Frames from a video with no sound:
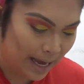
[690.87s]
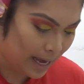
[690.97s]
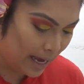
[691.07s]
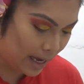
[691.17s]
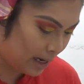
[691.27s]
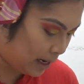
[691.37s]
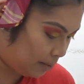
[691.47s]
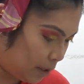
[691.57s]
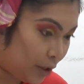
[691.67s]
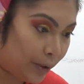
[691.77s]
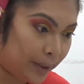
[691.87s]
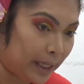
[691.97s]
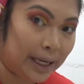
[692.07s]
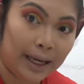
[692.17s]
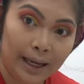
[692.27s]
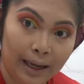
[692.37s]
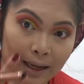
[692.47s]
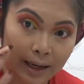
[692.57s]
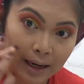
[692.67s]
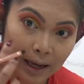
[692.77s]
And I'm going to go
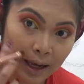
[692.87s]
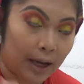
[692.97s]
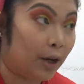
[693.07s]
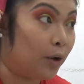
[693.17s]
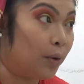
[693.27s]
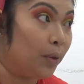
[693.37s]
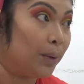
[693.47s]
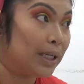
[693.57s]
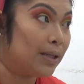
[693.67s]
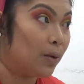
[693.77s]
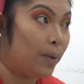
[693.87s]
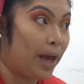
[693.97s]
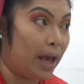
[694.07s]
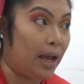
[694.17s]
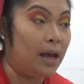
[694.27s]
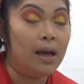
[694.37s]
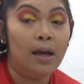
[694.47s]
ahead and go the rest of the way